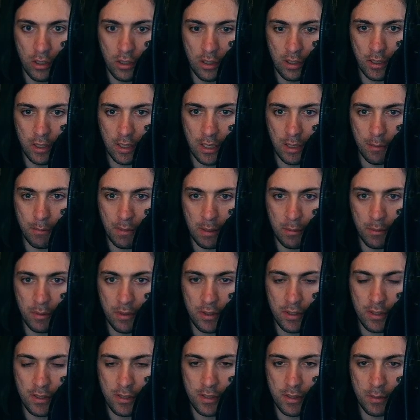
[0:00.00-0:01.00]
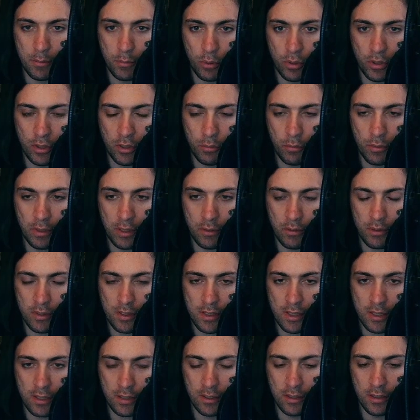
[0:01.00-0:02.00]
Yeah, maybe this is the point where it
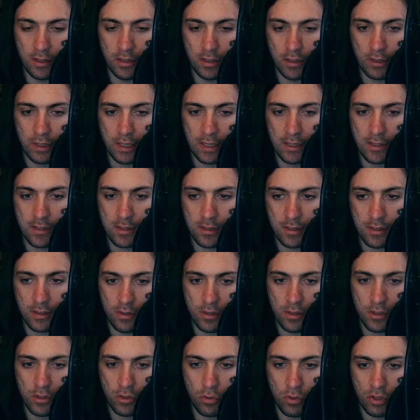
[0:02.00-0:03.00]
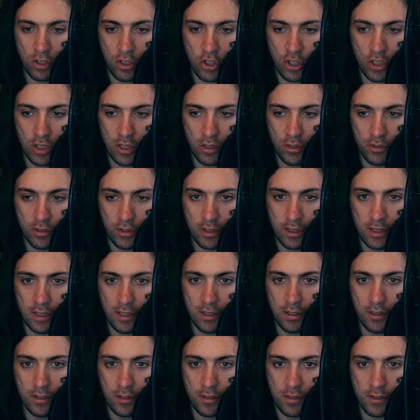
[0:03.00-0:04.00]
suddenly gets stretched out
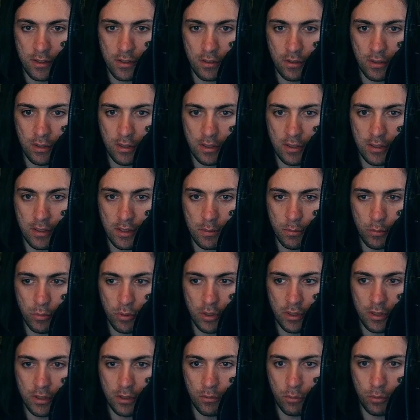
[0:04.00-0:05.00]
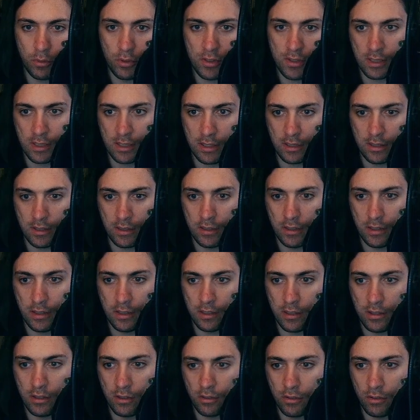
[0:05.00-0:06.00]
again. So at this point it would suddenly
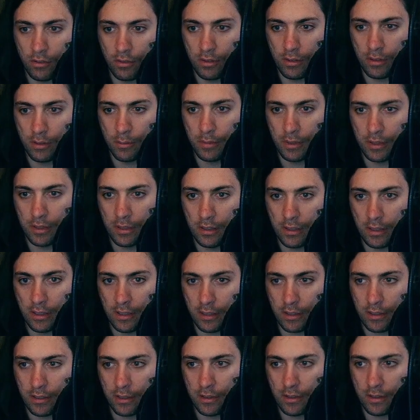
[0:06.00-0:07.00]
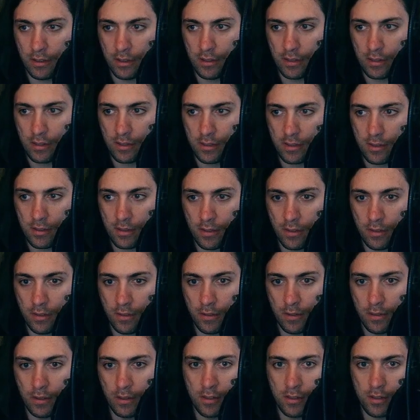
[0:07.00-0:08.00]
go a bit like this.
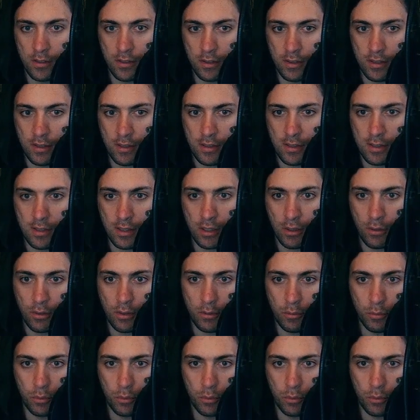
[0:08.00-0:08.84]
So this is how it